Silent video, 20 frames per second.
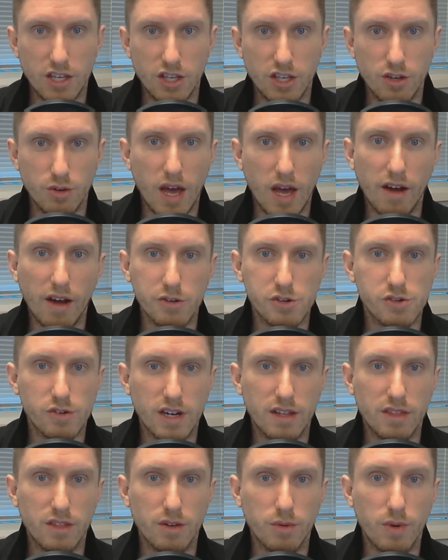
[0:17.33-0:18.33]
you how to
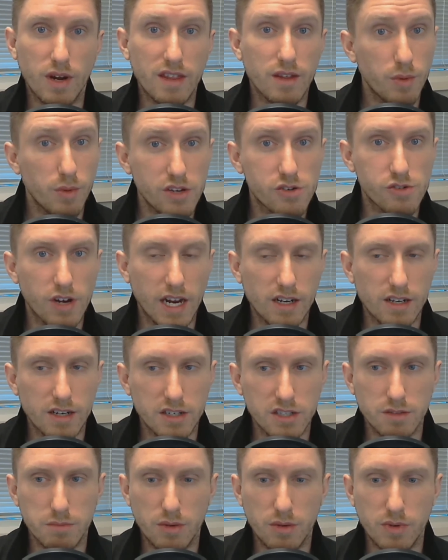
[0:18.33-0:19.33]
trade the way that we trade.
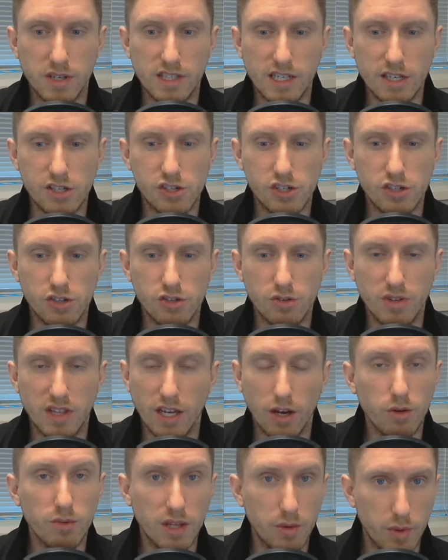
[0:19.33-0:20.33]
Doesn't mean we teach you
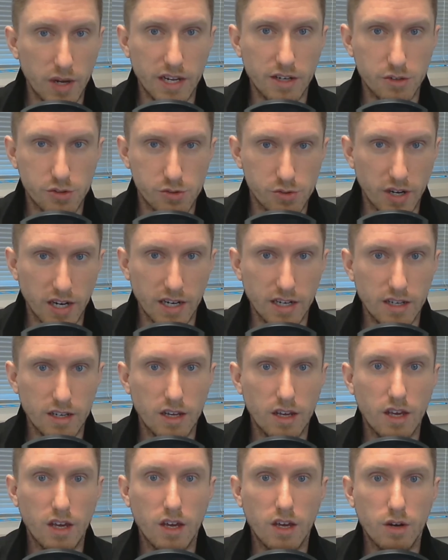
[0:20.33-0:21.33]
the only way to trade.
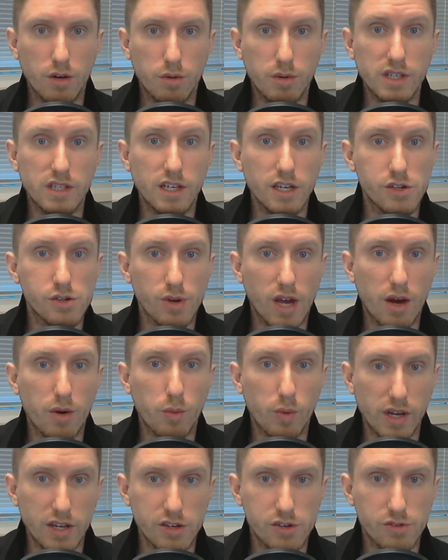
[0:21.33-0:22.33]
We teach you how
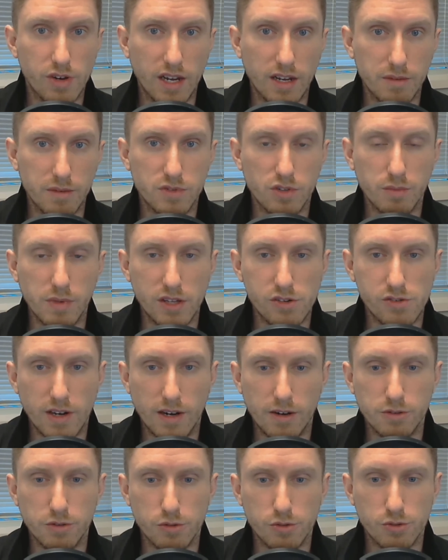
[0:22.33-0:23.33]
we trade. So many
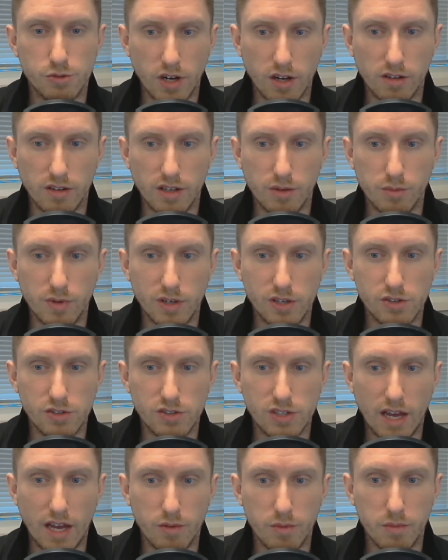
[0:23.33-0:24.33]
traders are struggling. We
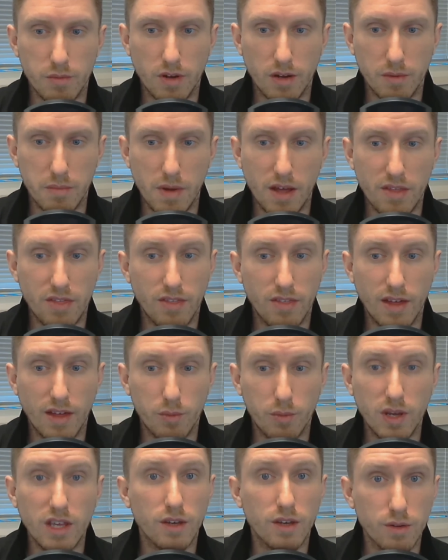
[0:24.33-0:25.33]
just have a method
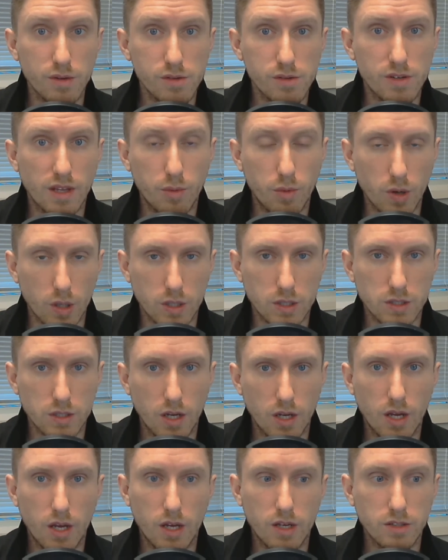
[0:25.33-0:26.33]
that we use that works.
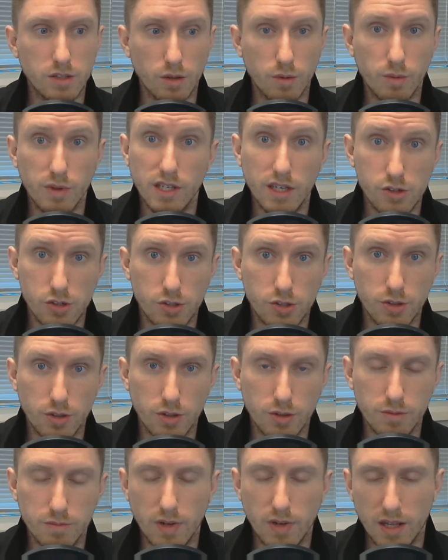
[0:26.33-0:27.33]
So we teach it to
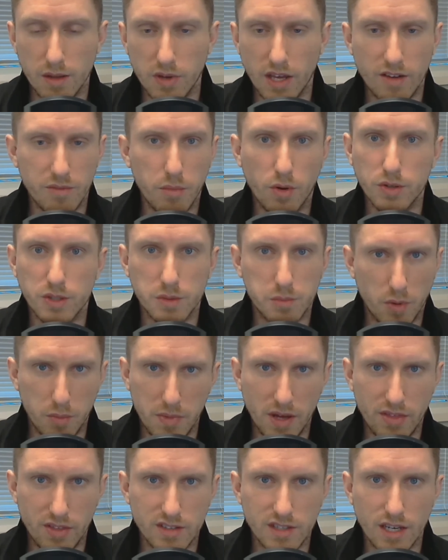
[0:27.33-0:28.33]
you. And we have multiple
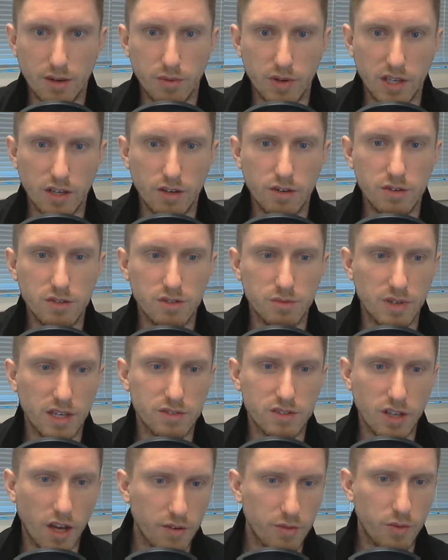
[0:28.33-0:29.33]
methods that we use, and we
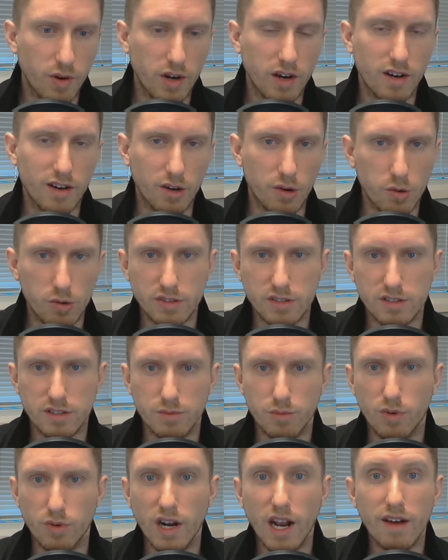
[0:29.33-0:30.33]
have software and courses
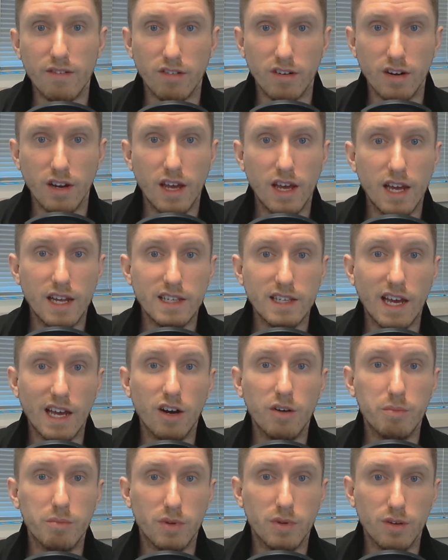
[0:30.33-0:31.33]
and whatever to
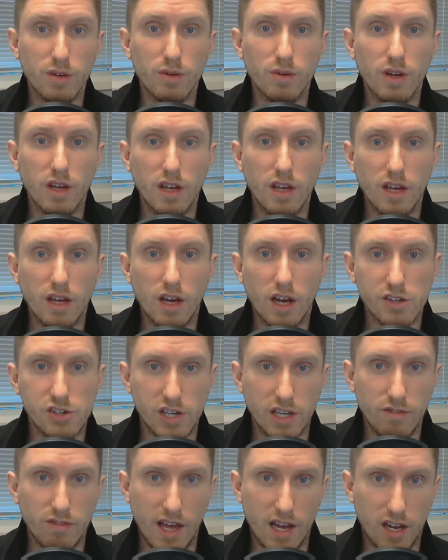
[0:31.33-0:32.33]
help you
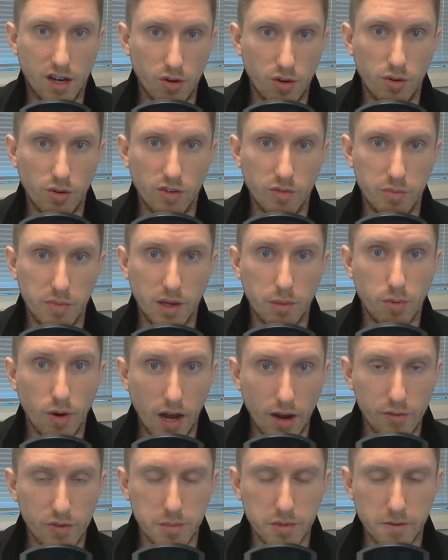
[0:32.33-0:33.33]
achieve that goal of being
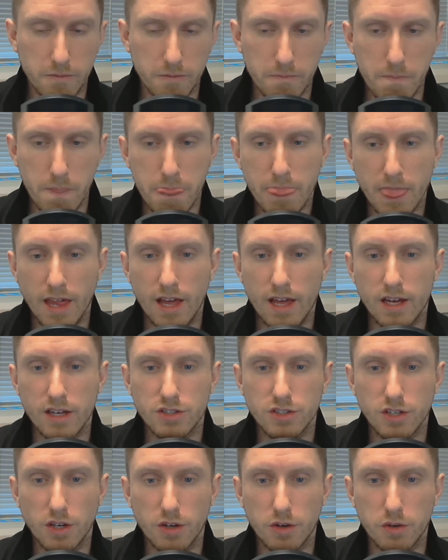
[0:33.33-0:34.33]
profitable.
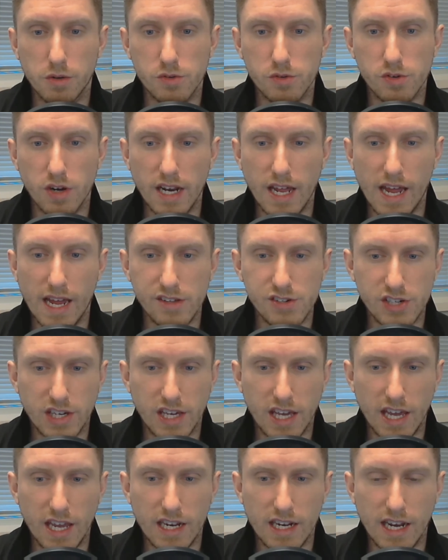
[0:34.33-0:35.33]
So trying to
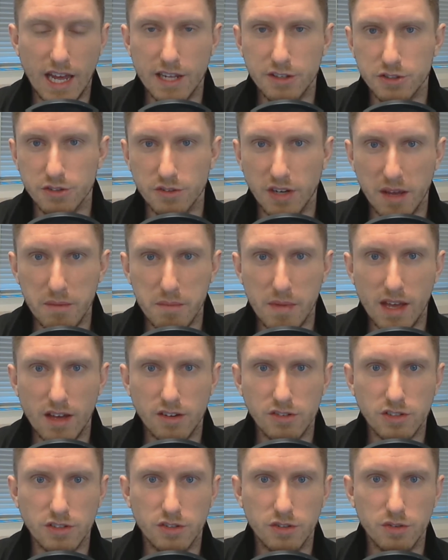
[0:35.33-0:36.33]
educate and answer
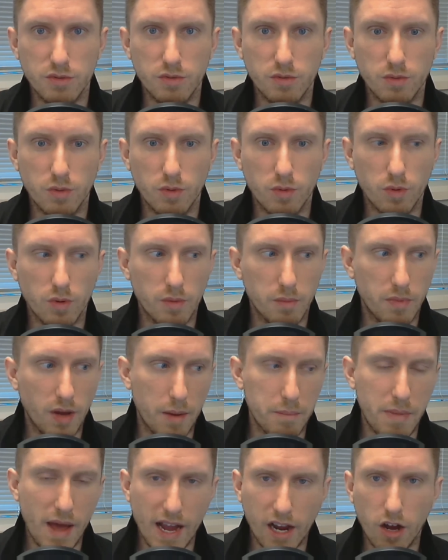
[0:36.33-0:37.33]
emails and do
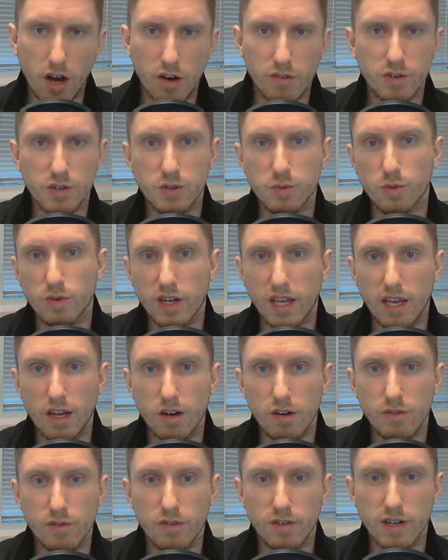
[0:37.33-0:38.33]
back office work
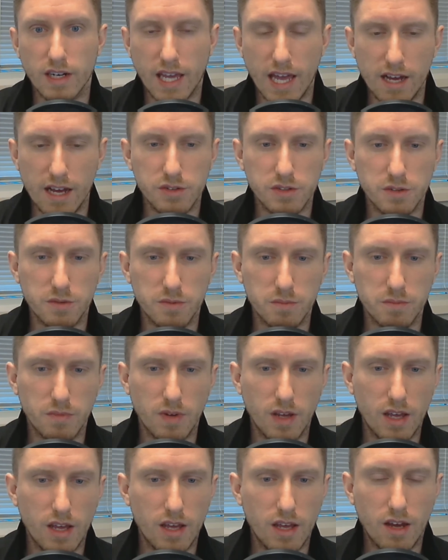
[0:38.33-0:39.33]
here for accounts and
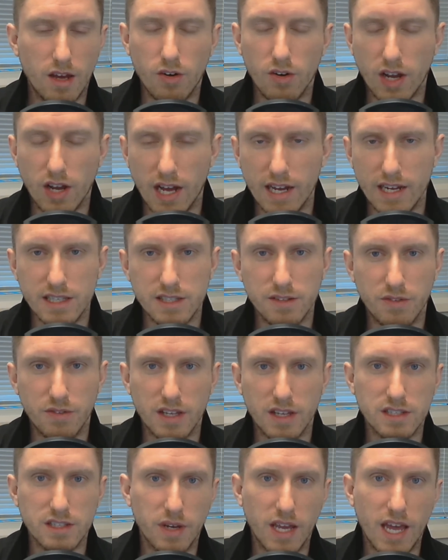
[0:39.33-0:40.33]
all kinds of
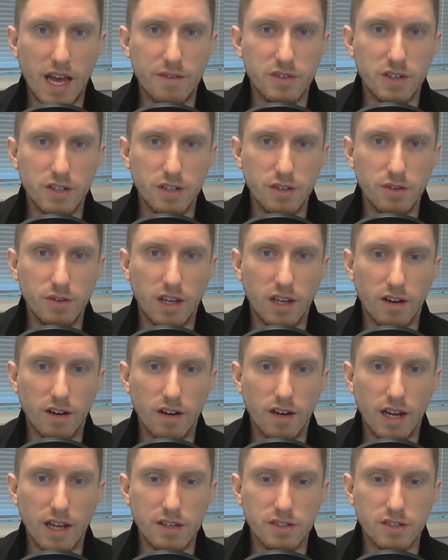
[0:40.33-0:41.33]
things that we have to do
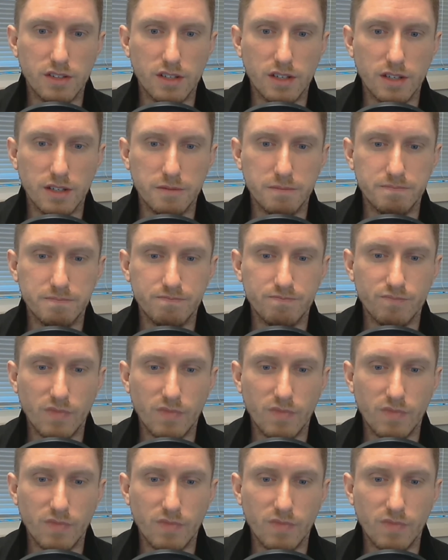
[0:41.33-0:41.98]
here as a